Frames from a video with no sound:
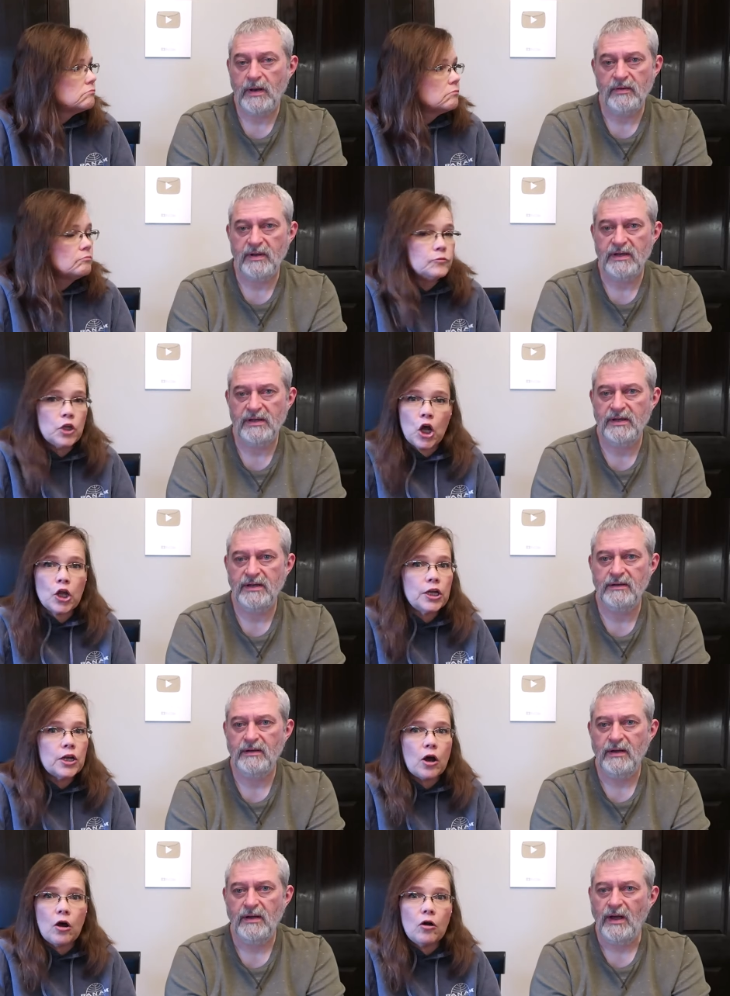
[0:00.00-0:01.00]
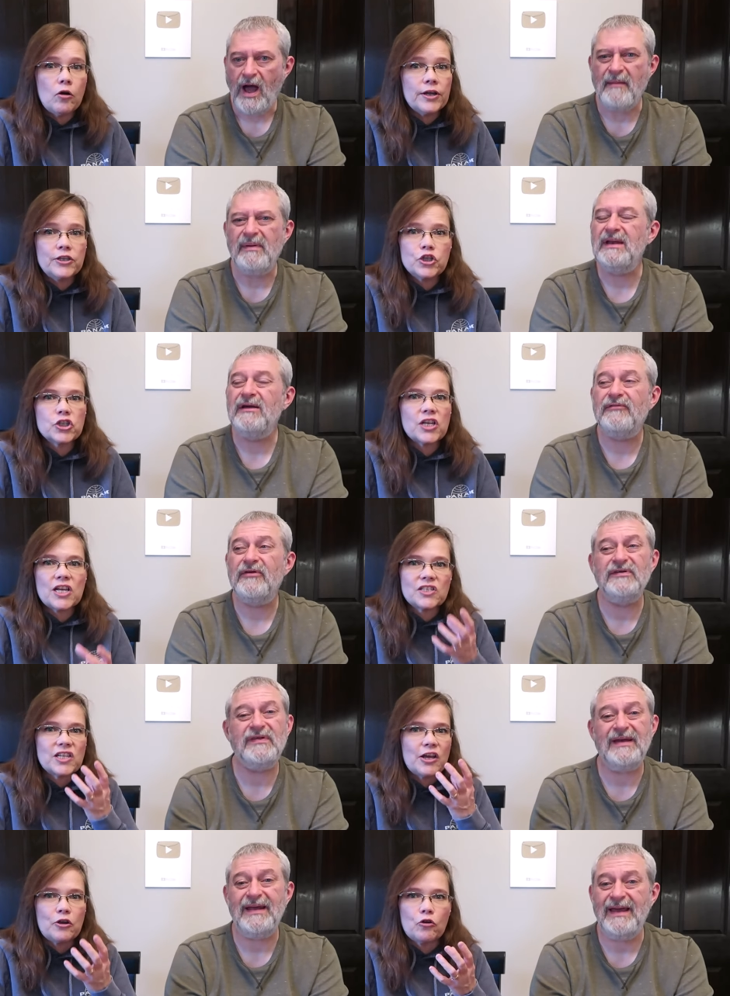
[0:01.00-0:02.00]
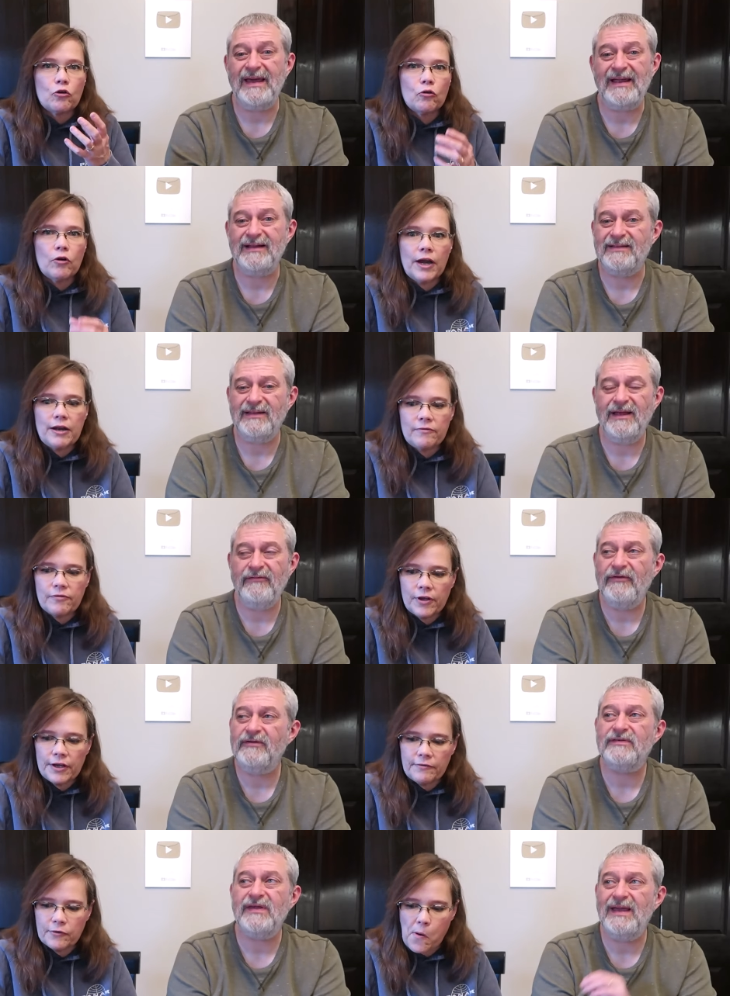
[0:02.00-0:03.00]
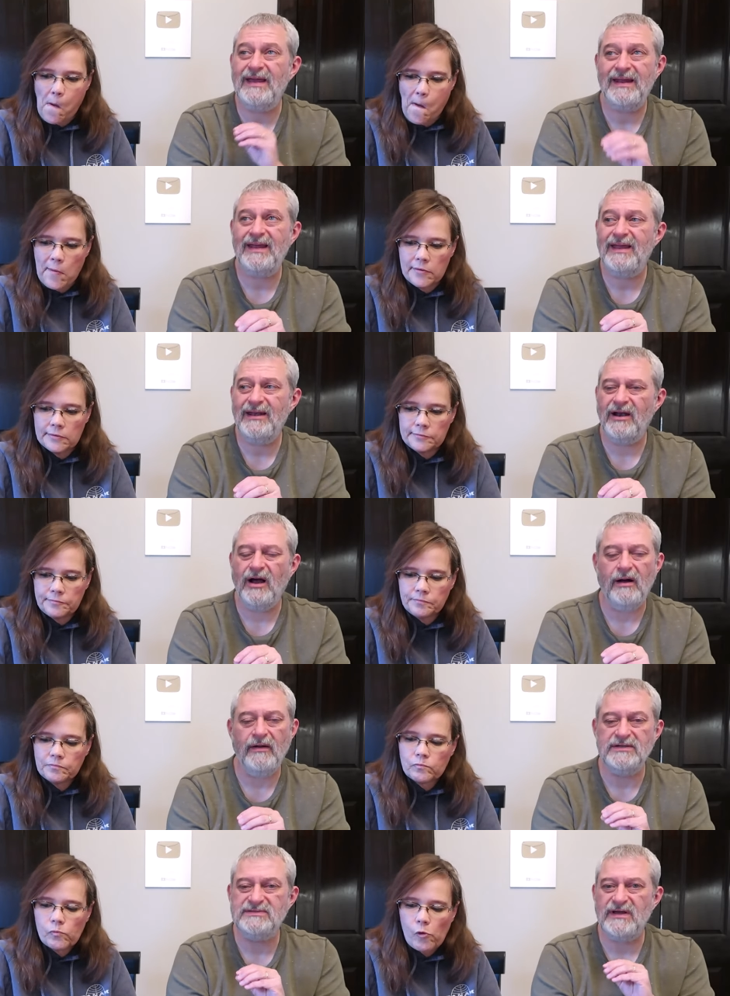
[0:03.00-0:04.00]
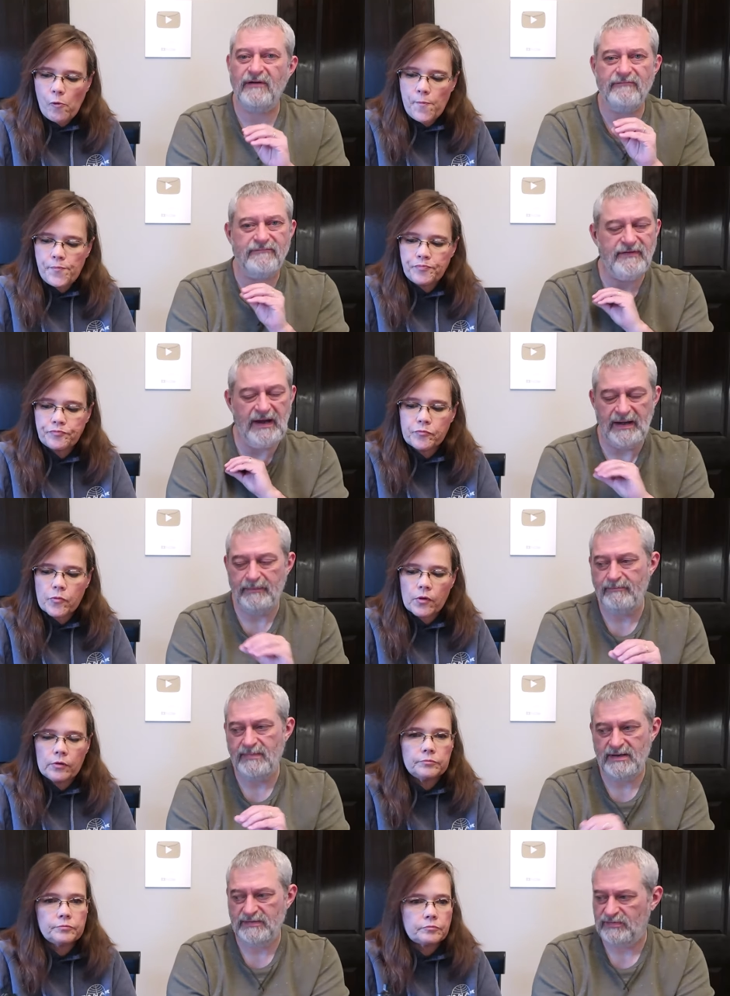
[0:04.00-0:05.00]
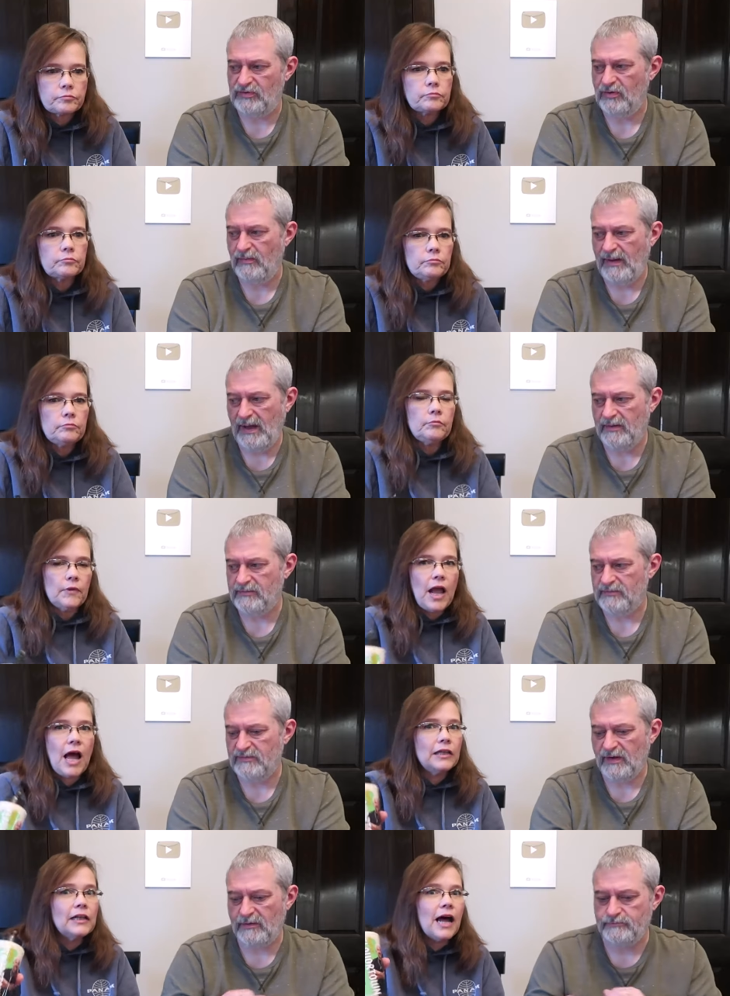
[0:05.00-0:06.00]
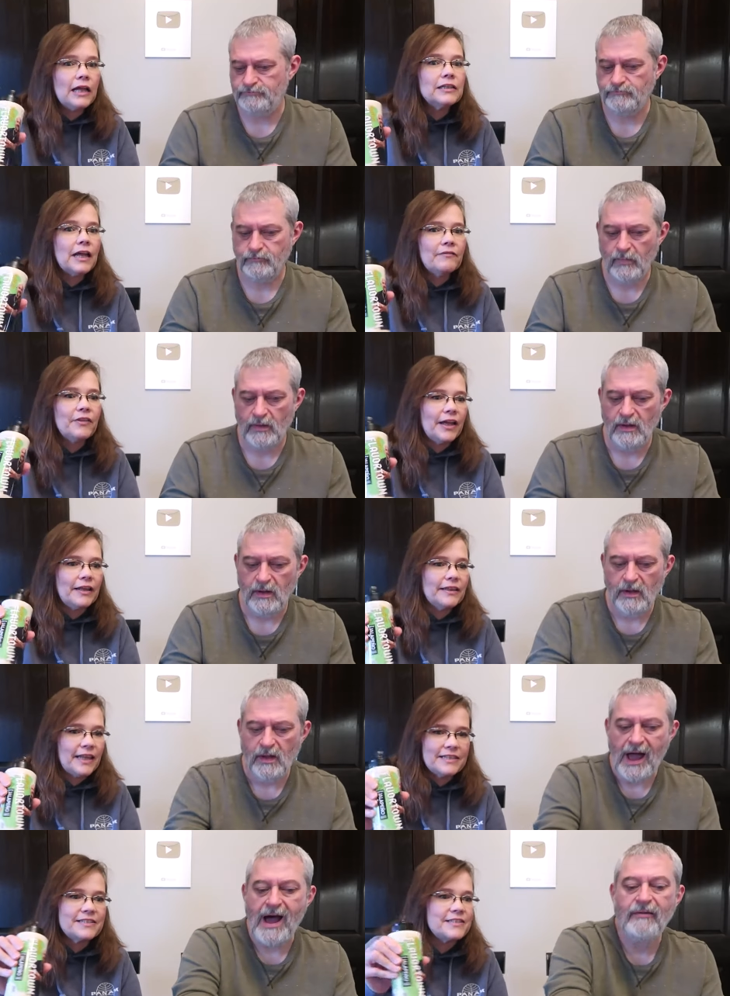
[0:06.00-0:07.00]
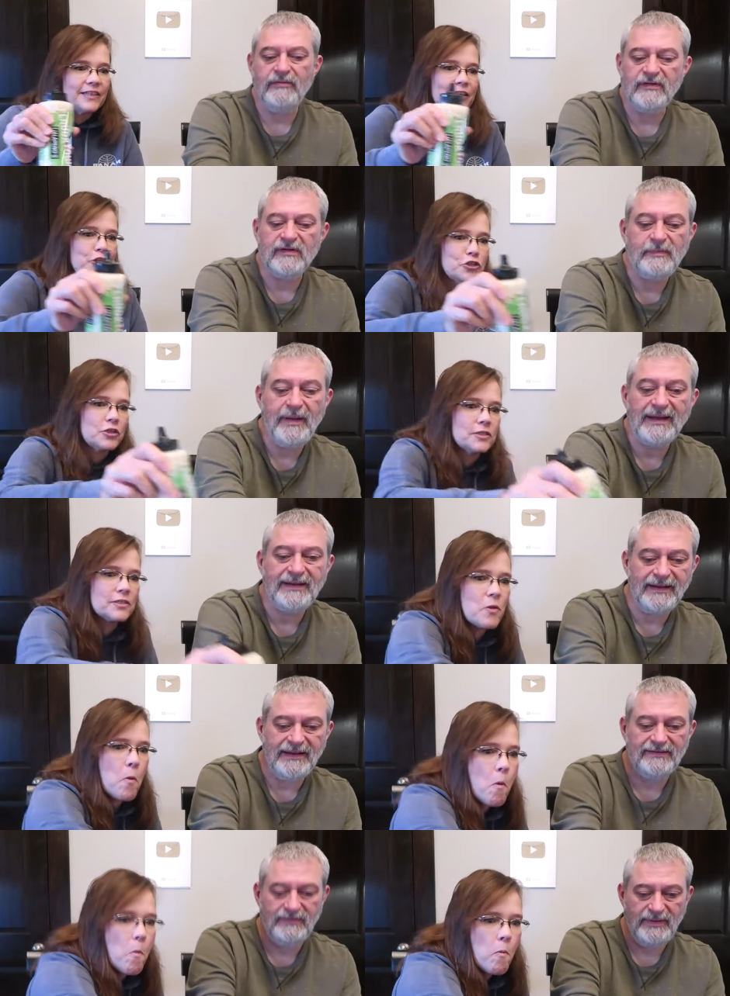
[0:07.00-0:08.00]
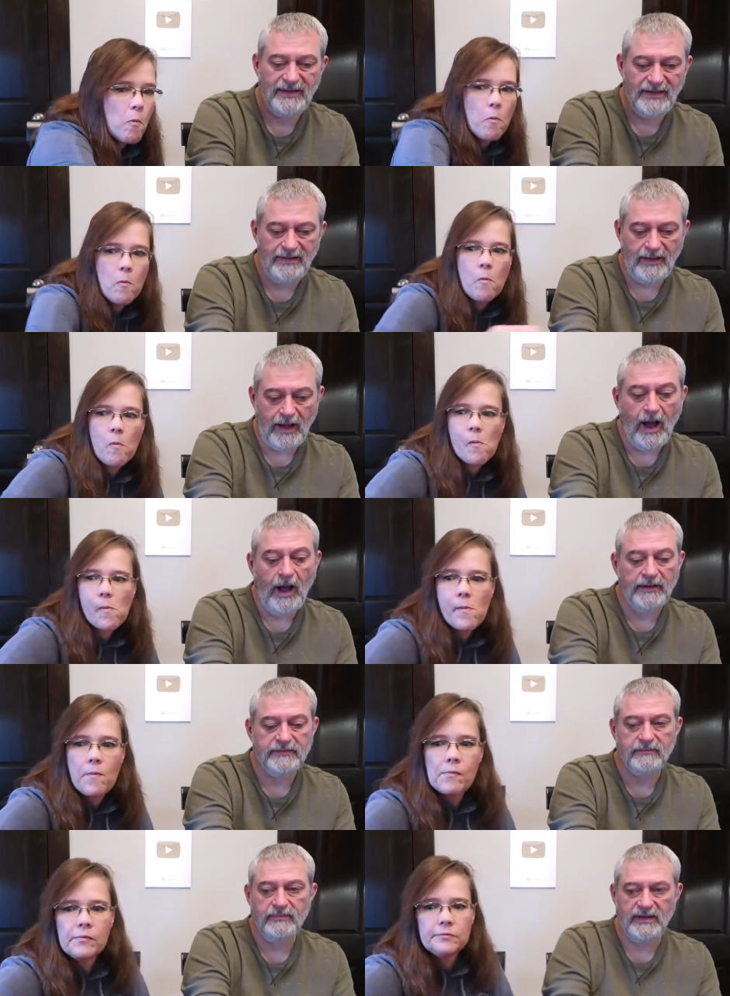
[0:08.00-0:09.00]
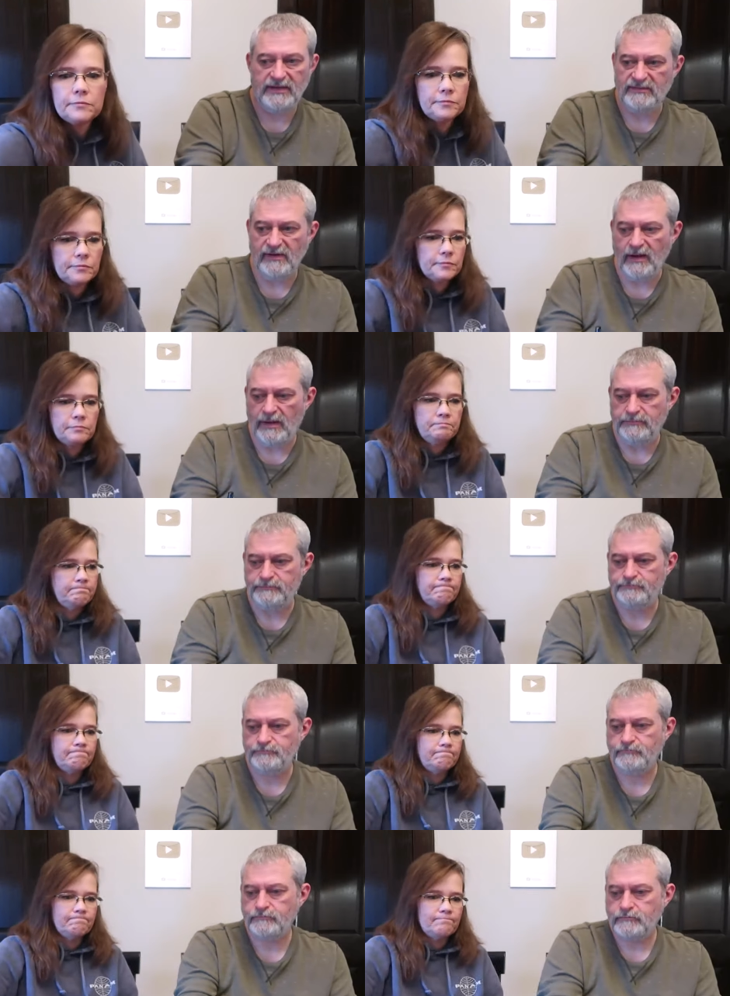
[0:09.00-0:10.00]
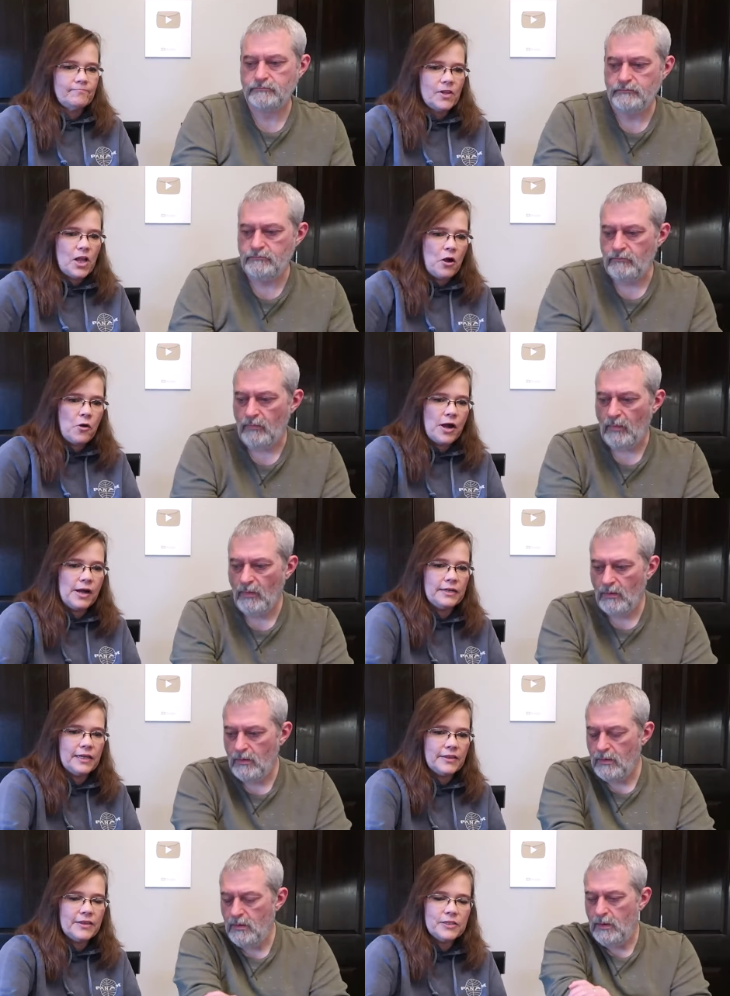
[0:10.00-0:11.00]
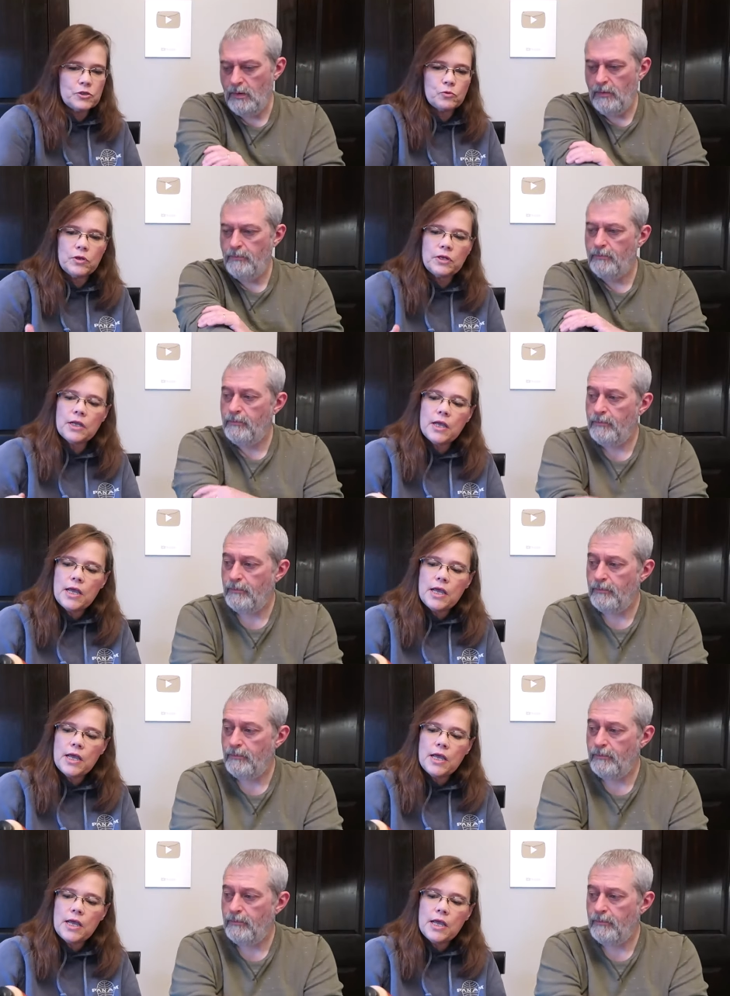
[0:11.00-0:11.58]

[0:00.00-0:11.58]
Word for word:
Speaker 1: I don't get any. Not heat. at all. I it mean, if there's any heat, if flavor. there's any heat at all, it's a very minuscule amount.
Speaker 2: So I, I, love that. That's I was expecting
Speaker 1: it to be hot, but it's
Speaker 2: not. Mm -mm. Okay, now this one